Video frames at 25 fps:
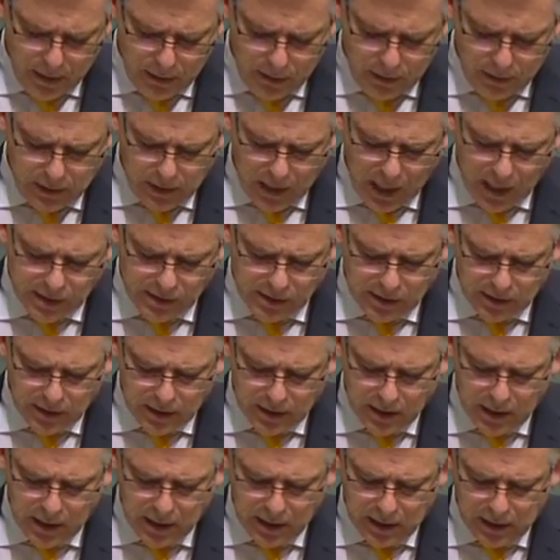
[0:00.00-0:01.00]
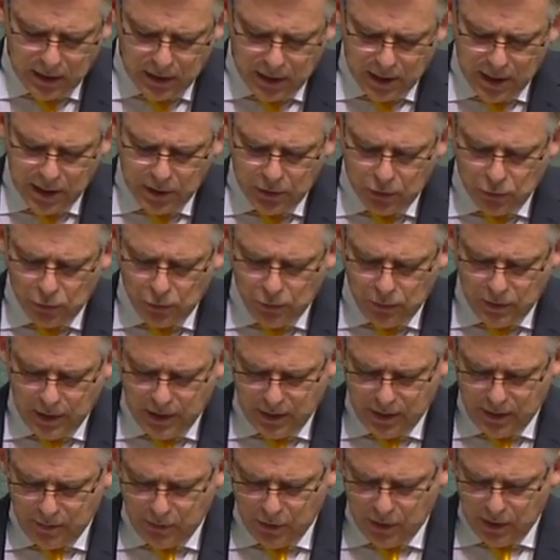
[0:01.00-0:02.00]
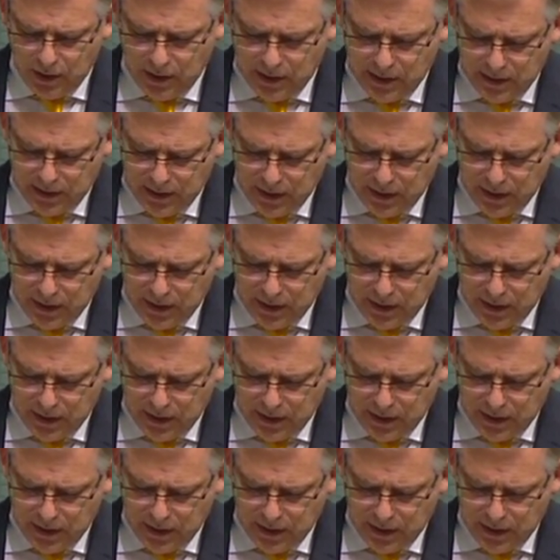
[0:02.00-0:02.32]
The Casey-Cardinia Community